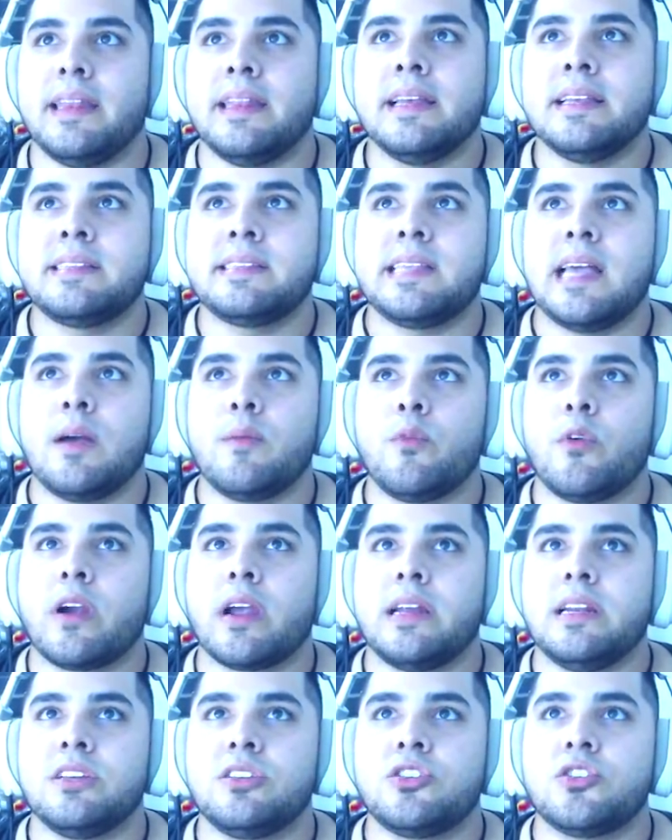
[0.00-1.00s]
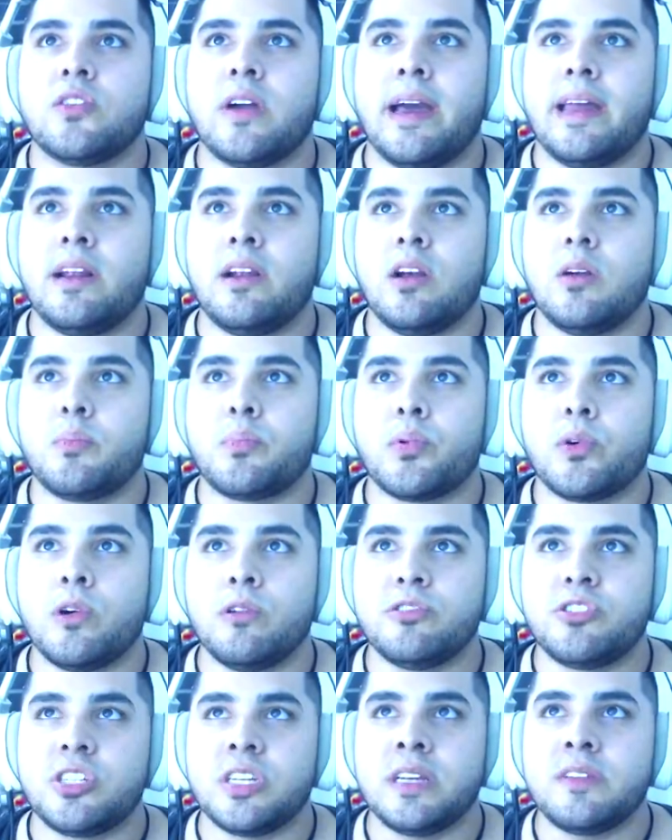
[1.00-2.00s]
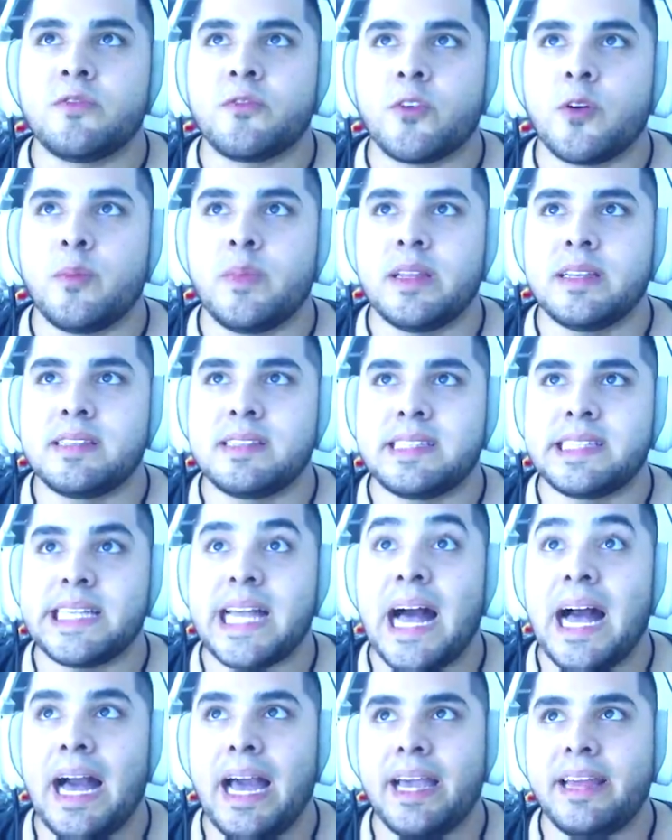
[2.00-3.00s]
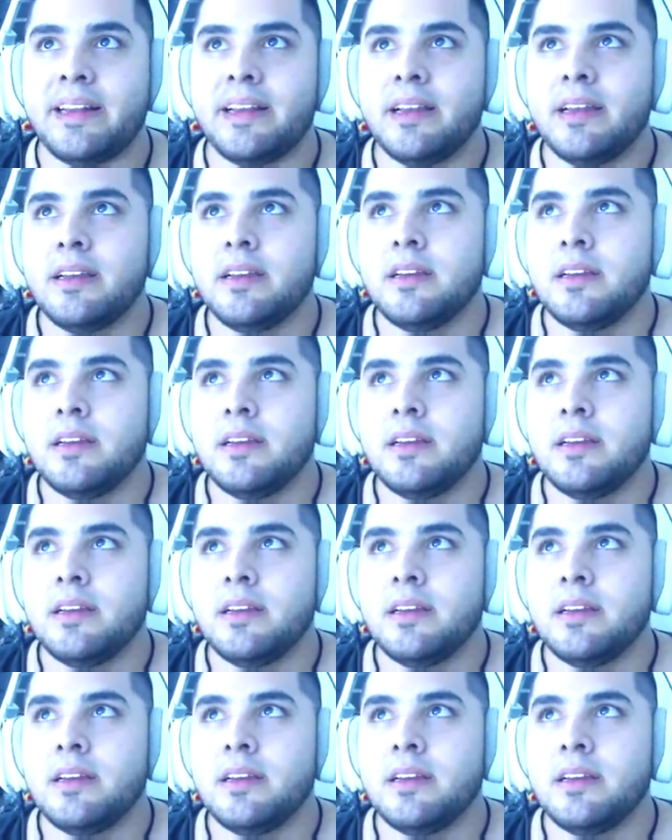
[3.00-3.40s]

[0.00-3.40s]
And this time, we're going to try to approach it from the side